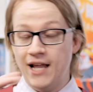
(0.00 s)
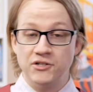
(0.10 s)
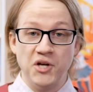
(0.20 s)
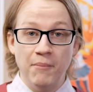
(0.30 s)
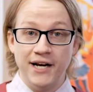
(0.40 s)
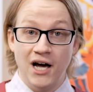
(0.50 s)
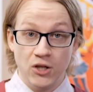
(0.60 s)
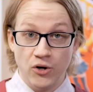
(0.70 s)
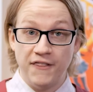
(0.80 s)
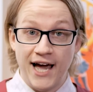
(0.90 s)
Now, some might
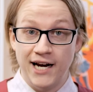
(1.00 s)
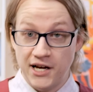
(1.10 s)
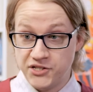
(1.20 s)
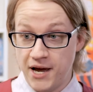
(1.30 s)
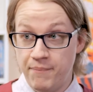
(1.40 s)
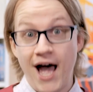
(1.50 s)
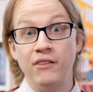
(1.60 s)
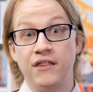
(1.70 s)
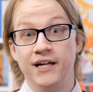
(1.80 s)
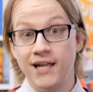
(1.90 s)
not look at that as a
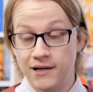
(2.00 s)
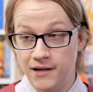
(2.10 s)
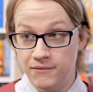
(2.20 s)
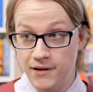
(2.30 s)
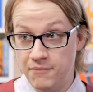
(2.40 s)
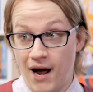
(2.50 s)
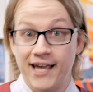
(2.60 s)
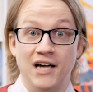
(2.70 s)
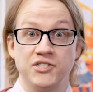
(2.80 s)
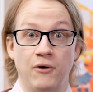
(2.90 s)
bad thing, and in
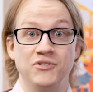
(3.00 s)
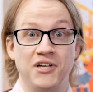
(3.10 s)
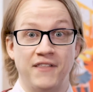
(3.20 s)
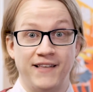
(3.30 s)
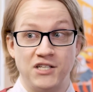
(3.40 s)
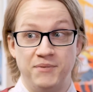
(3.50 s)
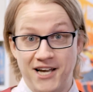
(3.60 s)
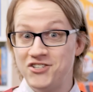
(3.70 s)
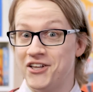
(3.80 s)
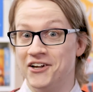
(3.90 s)
my case, I would say that that's
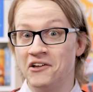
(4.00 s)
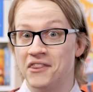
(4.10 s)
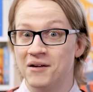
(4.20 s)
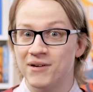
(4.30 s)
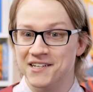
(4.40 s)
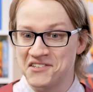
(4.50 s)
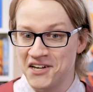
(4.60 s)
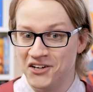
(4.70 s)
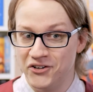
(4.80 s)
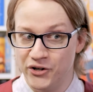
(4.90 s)
potentially a good thing because
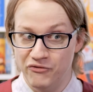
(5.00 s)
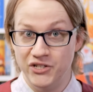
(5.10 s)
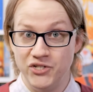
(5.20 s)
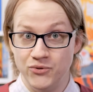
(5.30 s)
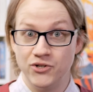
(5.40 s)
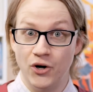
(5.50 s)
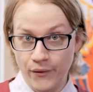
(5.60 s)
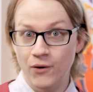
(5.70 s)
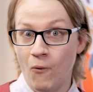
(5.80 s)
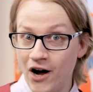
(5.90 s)
it could convince you to go
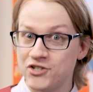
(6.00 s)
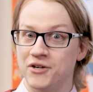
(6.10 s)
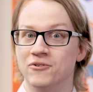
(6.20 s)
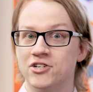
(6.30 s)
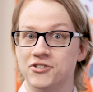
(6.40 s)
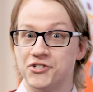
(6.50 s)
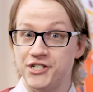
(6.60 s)
and watch the original